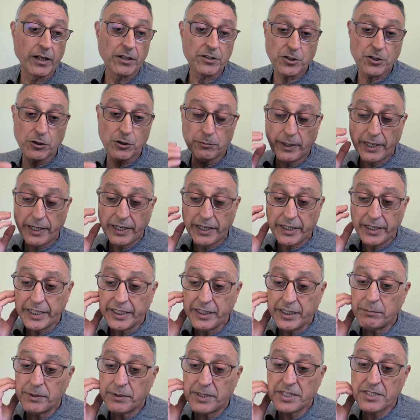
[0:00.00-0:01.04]
So by any
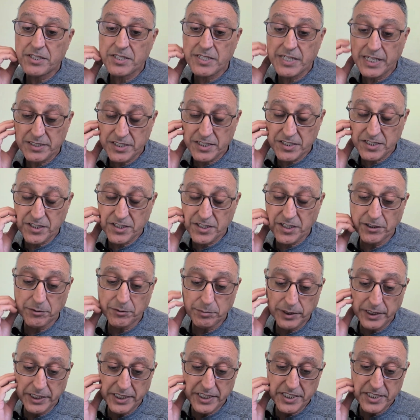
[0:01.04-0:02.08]
means necessary,
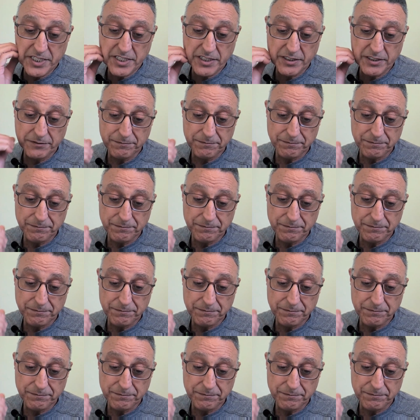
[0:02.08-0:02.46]
please,